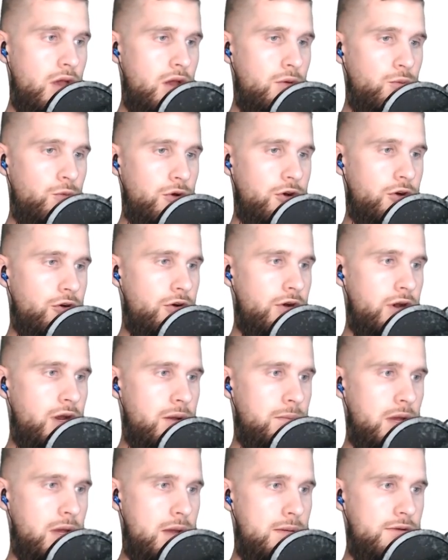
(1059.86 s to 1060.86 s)

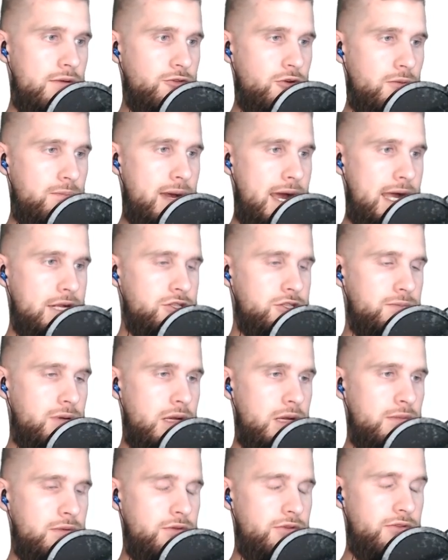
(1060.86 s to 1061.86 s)
Recurring payments or batched
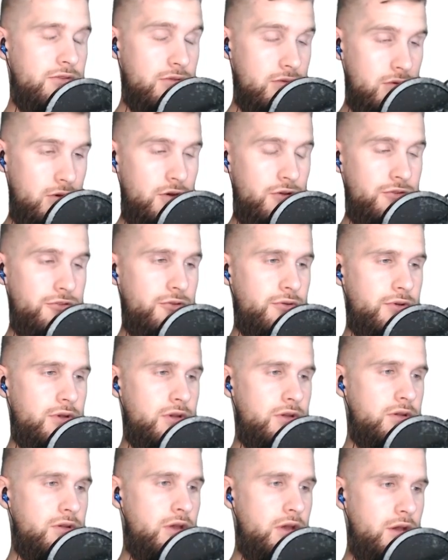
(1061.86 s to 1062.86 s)
payments, also
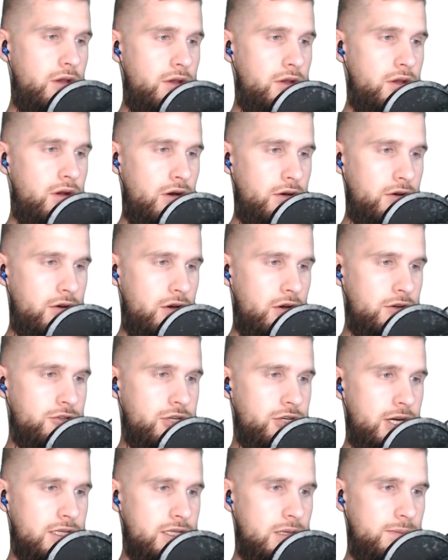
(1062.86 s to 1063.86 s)
good. Our
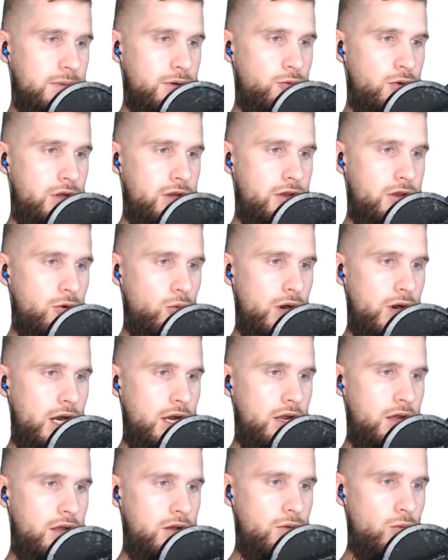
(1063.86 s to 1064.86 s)
contracts have been written in a
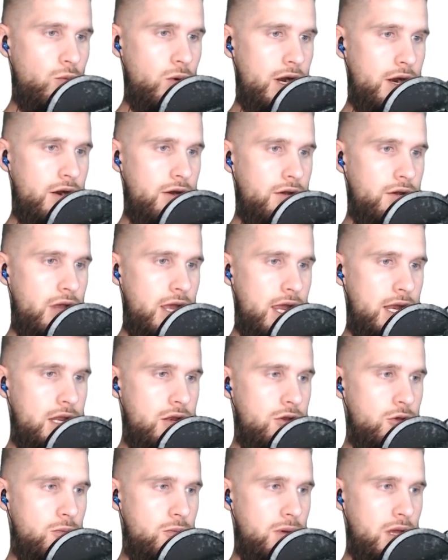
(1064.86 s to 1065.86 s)
way where
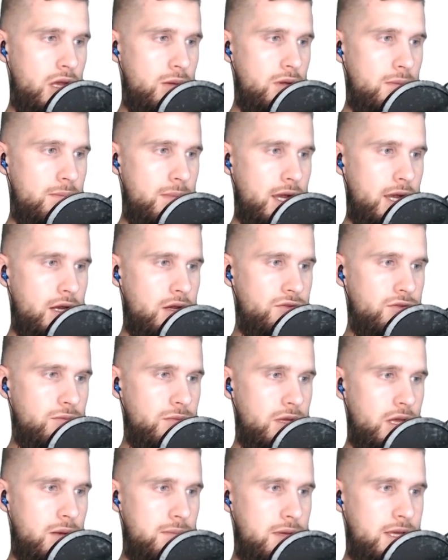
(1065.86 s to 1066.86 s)
any new payment
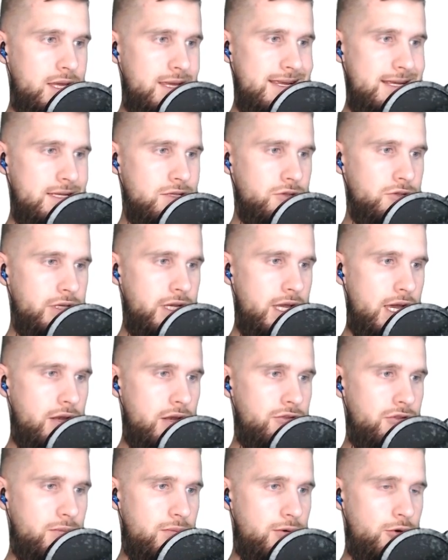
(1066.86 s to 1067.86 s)
mechanism can be easily
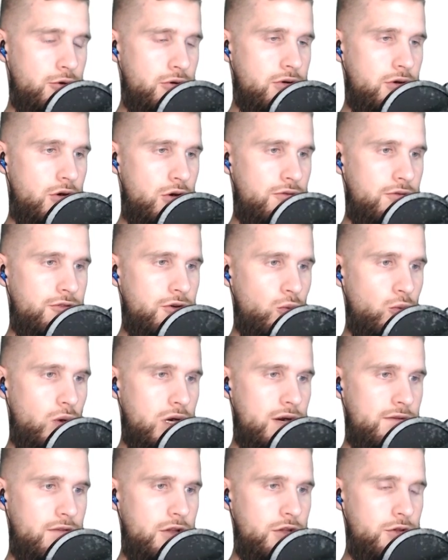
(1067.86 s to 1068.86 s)
added to the protocol for
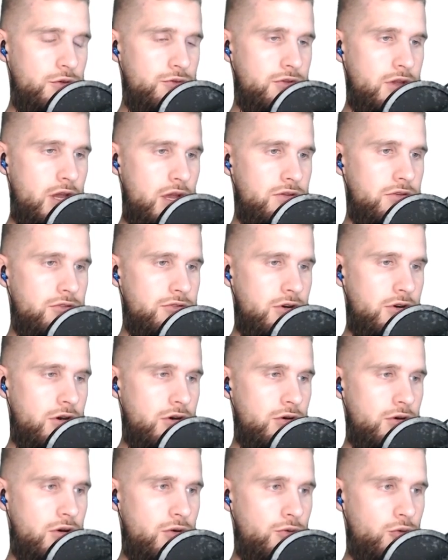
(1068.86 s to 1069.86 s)
whatever use cases
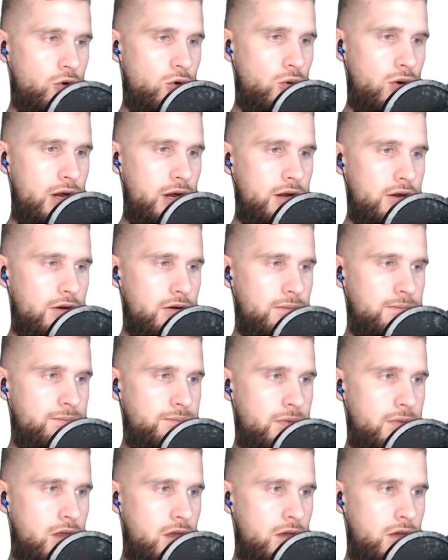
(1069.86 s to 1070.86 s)
are required.
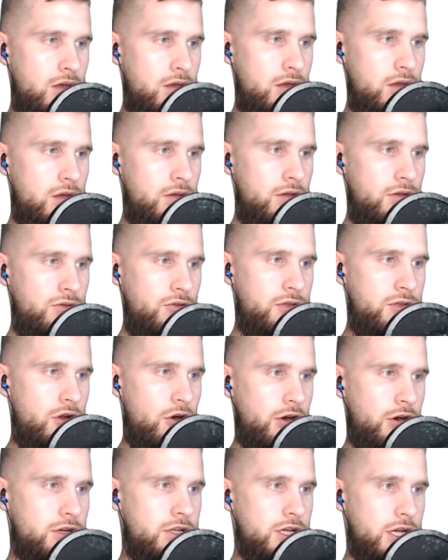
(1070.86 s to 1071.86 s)
So the
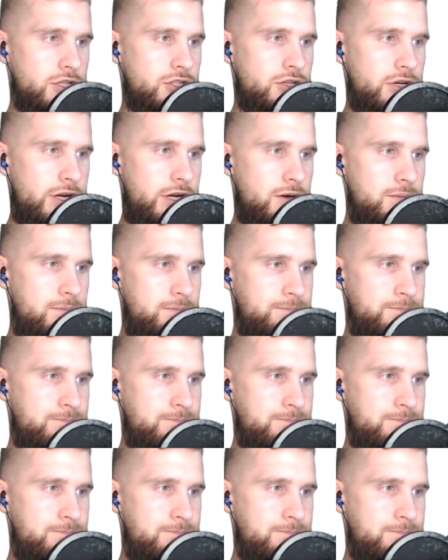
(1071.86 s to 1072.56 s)
architecture here,